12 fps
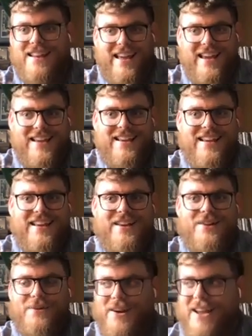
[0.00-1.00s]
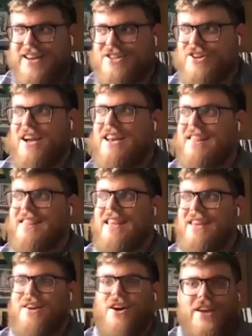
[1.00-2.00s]
Like, we're going to try to
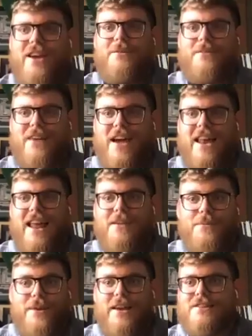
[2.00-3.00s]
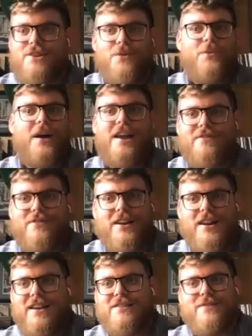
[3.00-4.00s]
think, okay, we've got 8 weeks or whatever it
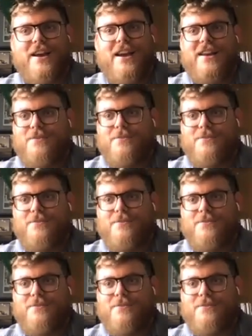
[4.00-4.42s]
is, right?